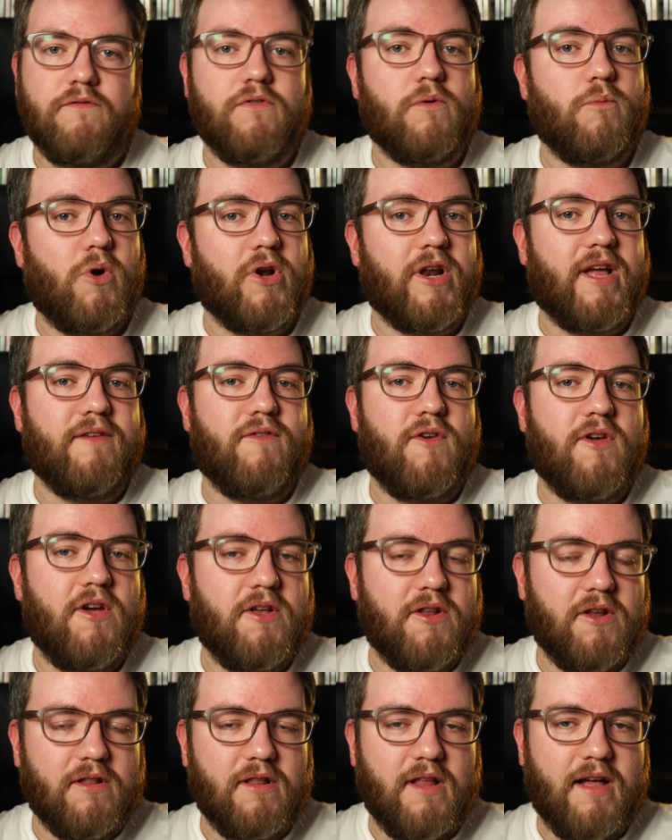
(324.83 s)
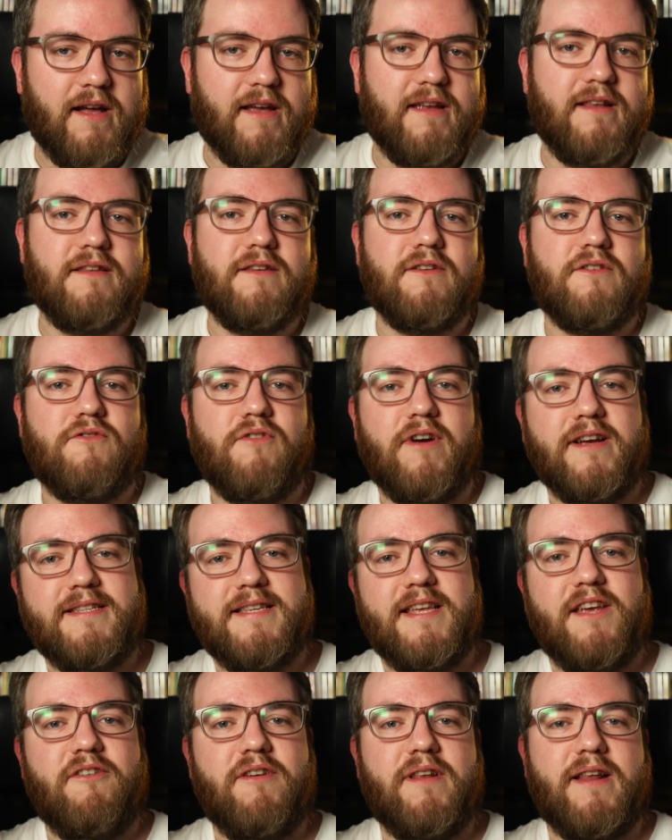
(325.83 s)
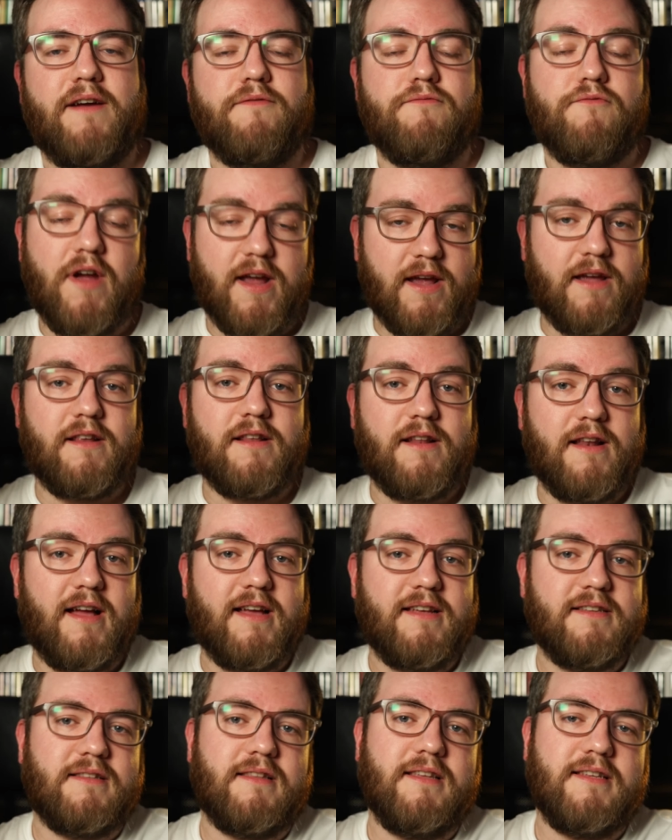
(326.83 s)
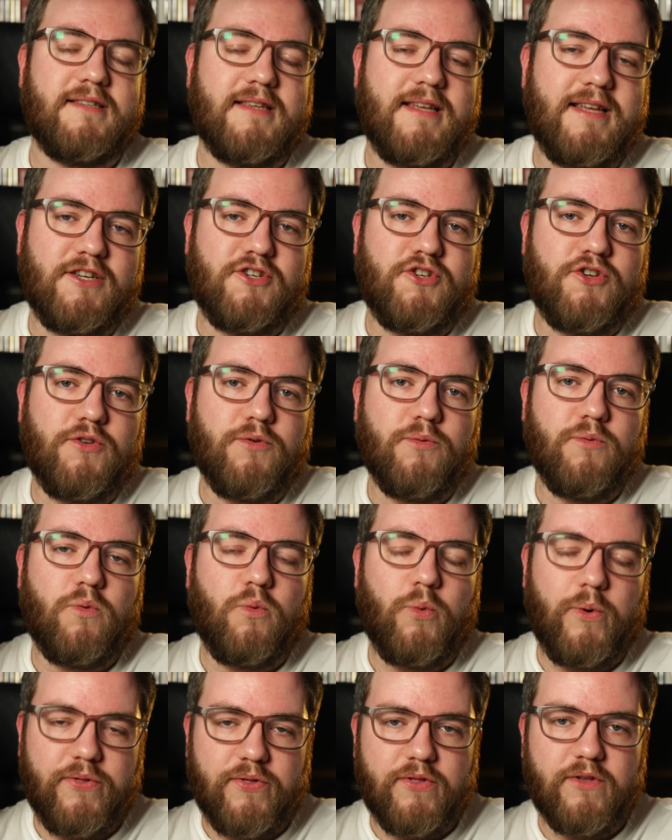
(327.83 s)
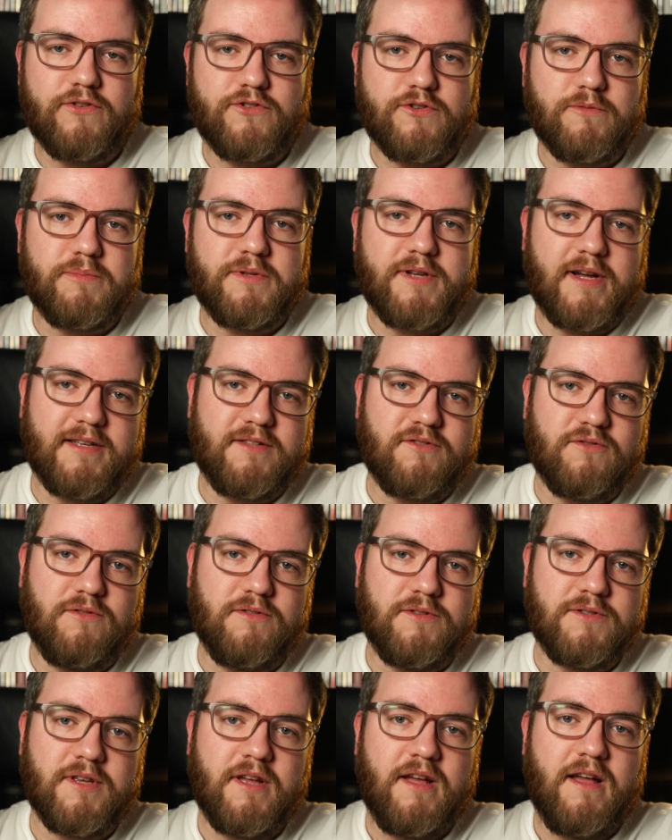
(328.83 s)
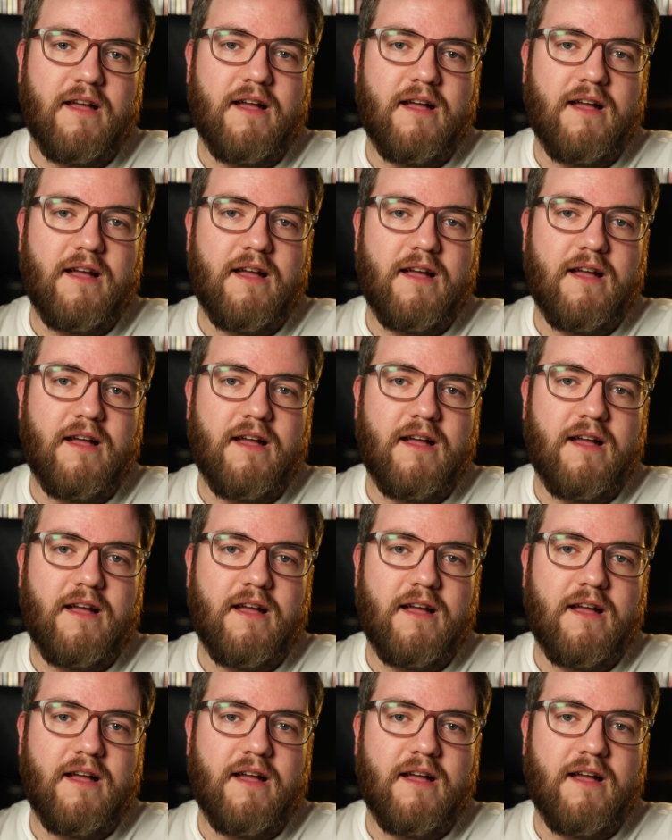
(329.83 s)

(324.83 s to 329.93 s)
From what I've heard online, Criterion have recognised this issue with the subtitles